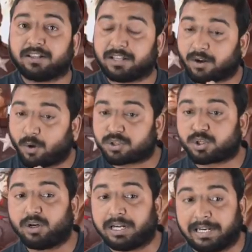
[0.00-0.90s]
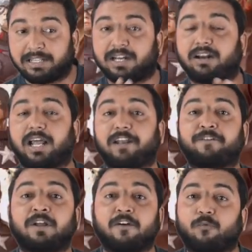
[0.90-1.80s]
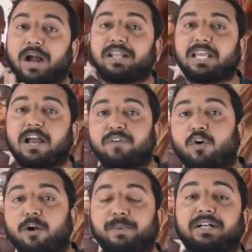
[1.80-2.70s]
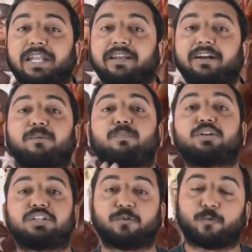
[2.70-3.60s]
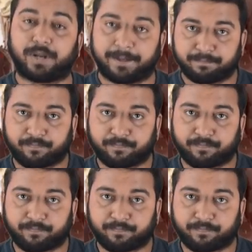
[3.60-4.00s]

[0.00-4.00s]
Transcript: they are also leading their life, why they have not been taken in a positive way?